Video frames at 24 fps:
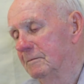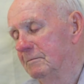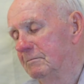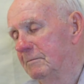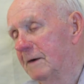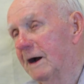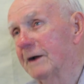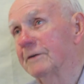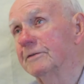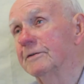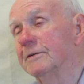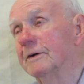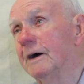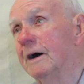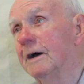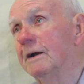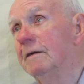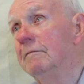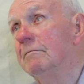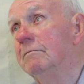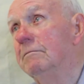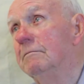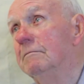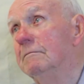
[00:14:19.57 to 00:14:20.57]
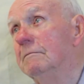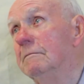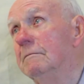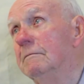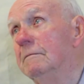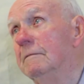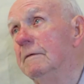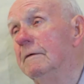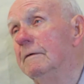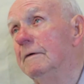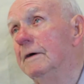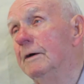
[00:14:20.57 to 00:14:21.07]
my son
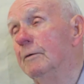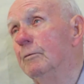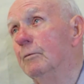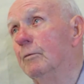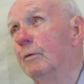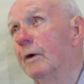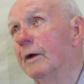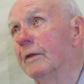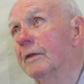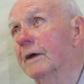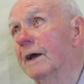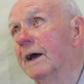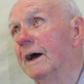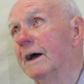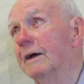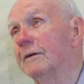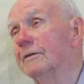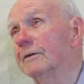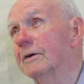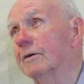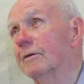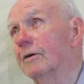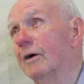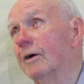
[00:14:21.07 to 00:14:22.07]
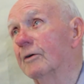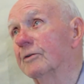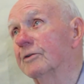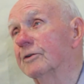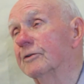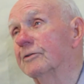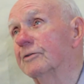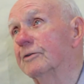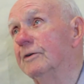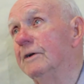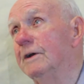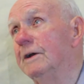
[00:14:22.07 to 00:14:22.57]
and one of the guys across the
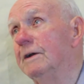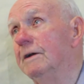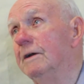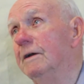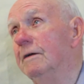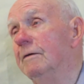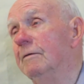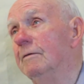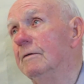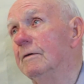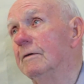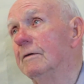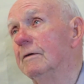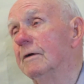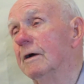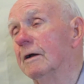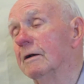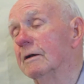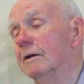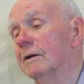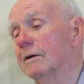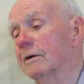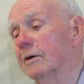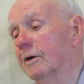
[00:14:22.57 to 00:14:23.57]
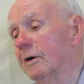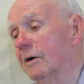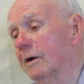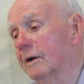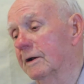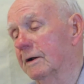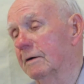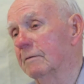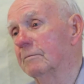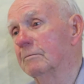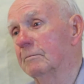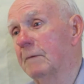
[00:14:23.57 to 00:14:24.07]
street and a little girl
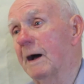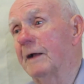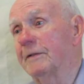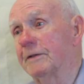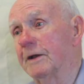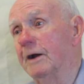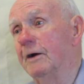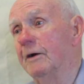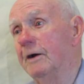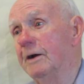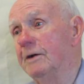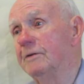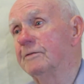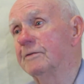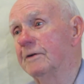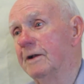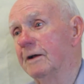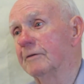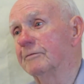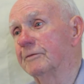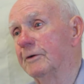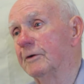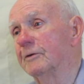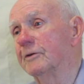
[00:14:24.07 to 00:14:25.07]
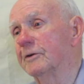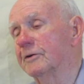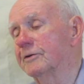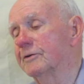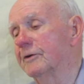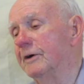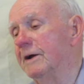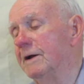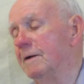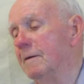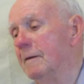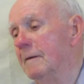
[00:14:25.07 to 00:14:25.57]
that about their age lived on the
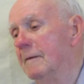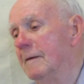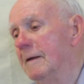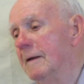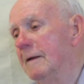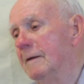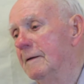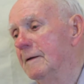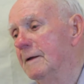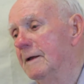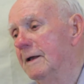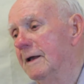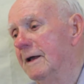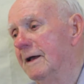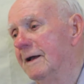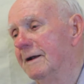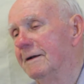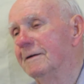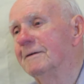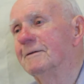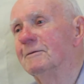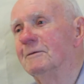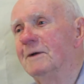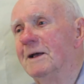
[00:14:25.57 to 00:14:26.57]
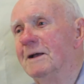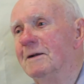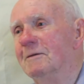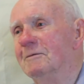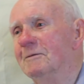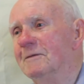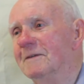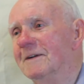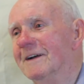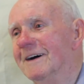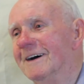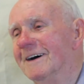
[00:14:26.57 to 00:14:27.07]
street.
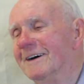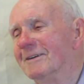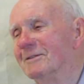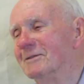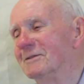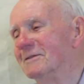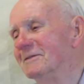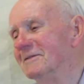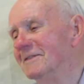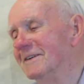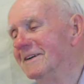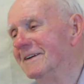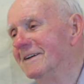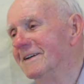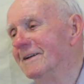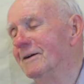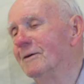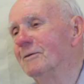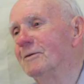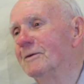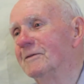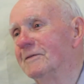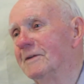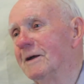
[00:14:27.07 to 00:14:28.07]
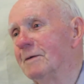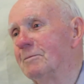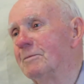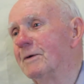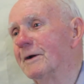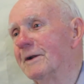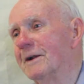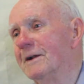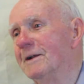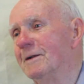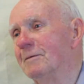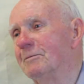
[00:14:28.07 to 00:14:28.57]
And they
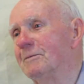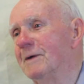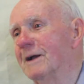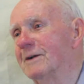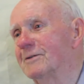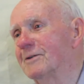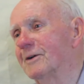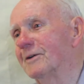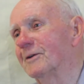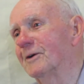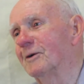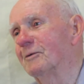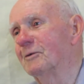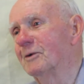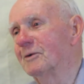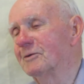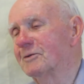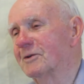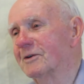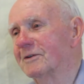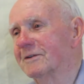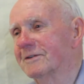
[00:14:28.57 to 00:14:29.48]
put in the picture, they were